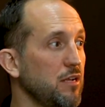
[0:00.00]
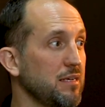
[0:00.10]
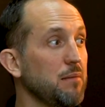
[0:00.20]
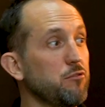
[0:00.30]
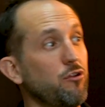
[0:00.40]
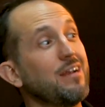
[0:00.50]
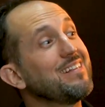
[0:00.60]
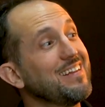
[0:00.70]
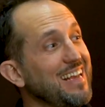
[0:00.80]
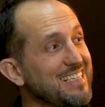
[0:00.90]
Like, I'm training
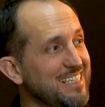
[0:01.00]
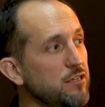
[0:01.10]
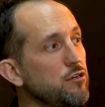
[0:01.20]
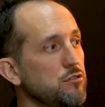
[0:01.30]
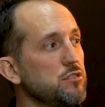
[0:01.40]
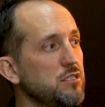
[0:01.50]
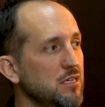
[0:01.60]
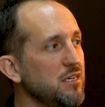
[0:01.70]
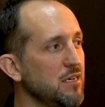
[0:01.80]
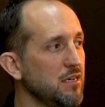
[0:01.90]
the next leaders.
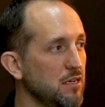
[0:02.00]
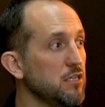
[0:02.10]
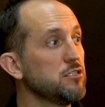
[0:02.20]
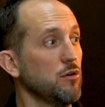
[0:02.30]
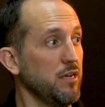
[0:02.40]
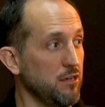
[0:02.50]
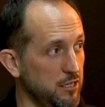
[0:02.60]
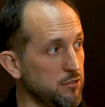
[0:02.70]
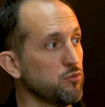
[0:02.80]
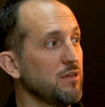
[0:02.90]
Yeah. So
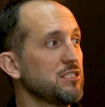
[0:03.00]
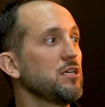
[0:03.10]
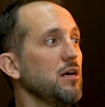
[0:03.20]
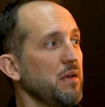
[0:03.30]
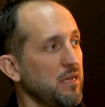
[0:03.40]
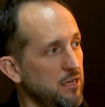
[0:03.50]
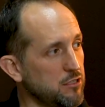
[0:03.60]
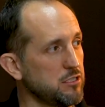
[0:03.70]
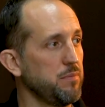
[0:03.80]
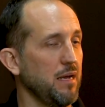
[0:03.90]
here's what's coming.
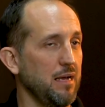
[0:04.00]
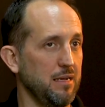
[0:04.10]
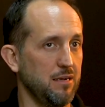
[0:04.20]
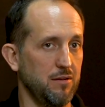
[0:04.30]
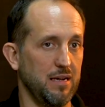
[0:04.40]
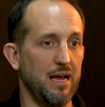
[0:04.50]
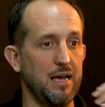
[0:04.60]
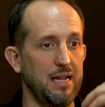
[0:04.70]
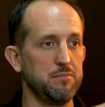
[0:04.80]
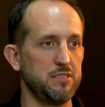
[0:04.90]
Here's and
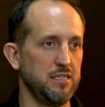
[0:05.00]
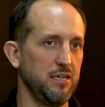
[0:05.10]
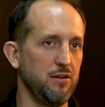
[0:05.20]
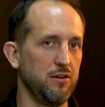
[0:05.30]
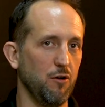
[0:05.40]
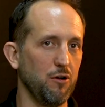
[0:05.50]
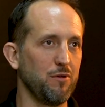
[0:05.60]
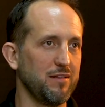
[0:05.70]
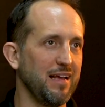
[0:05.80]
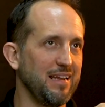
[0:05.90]
I'm sitting here knowing
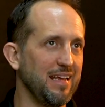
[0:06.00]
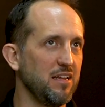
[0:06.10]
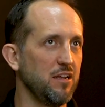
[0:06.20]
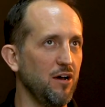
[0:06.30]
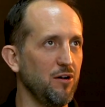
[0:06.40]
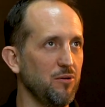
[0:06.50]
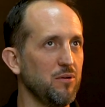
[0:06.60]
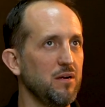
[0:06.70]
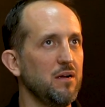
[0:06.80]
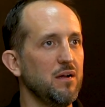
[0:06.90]
what they need to know.
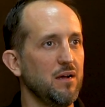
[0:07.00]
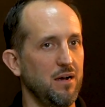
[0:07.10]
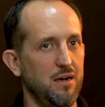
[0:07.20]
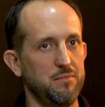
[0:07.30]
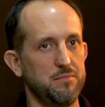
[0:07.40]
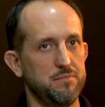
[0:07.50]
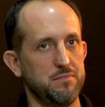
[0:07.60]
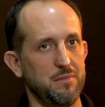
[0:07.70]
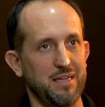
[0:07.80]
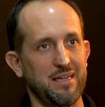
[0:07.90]

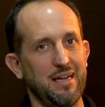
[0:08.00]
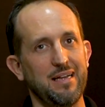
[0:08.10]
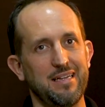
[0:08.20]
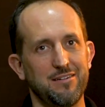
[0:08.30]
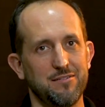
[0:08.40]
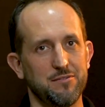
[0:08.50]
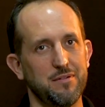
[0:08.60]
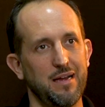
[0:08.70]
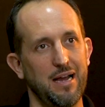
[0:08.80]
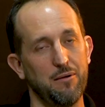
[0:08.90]

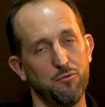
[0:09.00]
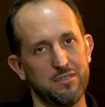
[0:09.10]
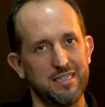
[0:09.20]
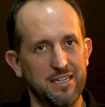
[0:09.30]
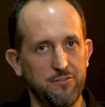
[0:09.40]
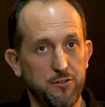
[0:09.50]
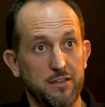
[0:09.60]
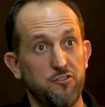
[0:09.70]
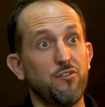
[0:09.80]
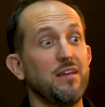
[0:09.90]
I want to give you
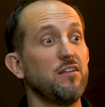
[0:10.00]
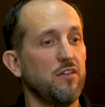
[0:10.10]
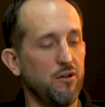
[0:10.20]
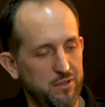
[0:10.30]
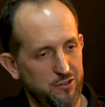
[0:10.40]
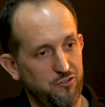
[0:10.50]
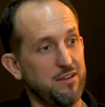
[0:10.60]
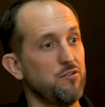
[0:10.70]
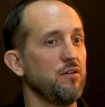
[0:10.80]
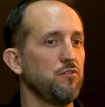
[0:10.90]
this. You need to know this. You
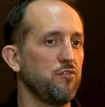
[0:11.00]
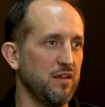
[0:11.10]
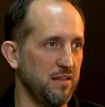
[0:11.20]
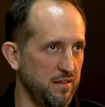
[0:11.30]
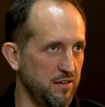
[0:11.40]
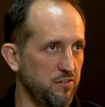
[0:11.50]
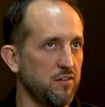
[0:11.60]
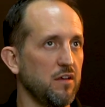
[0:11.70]
need to understand this.